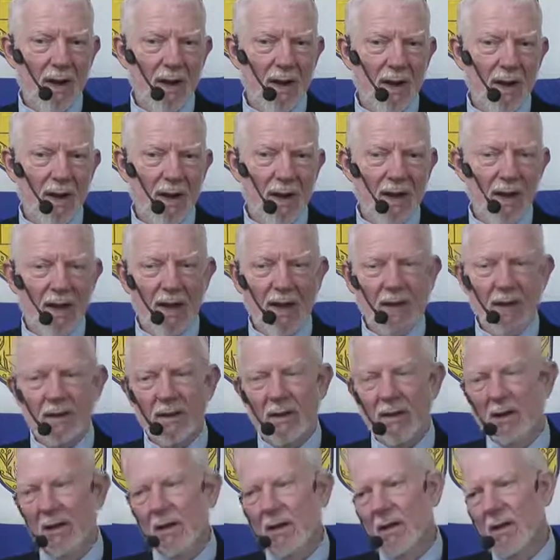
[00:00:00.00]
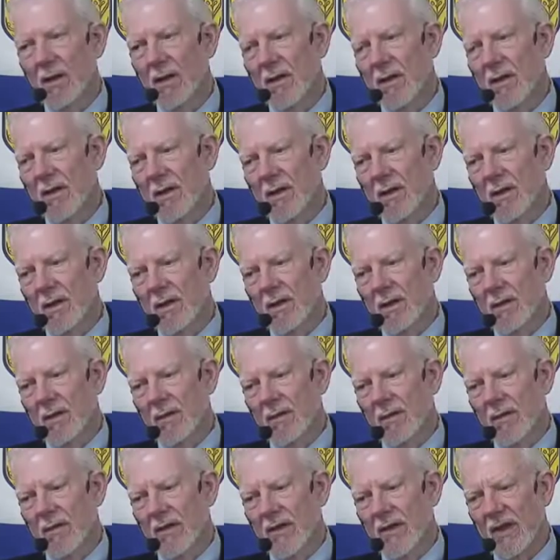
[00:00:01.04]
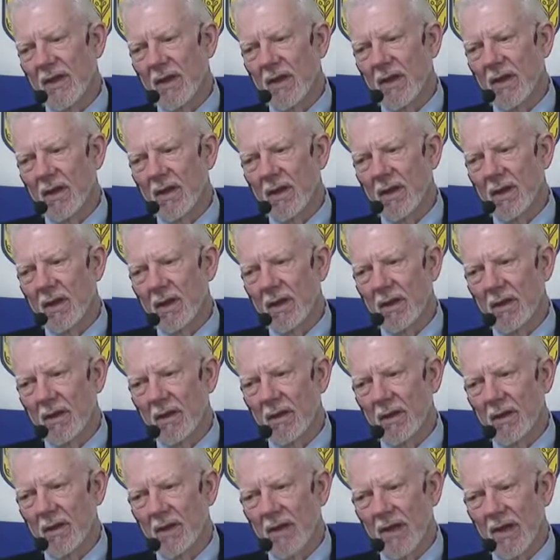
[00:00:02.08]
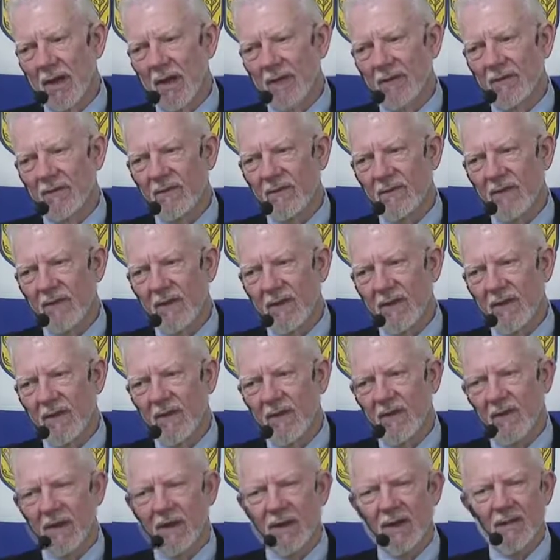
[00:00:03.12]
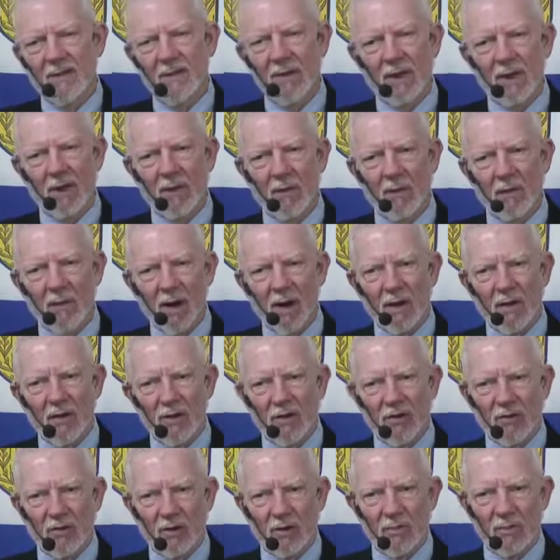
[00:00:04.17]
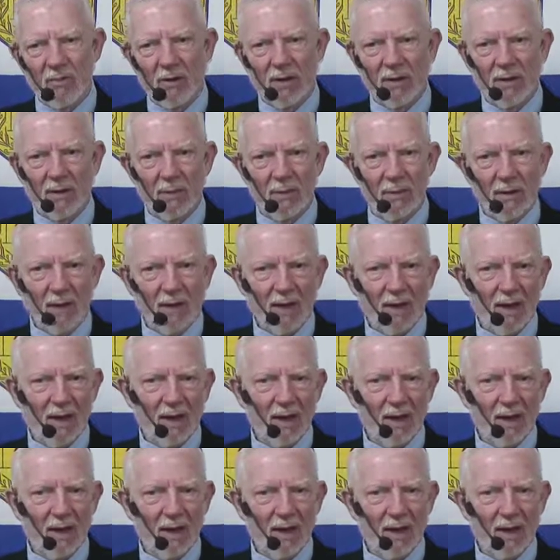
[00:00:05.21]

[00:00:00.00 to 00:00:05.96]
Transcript: And then uh, if if he can make a rock that's too big to pick up,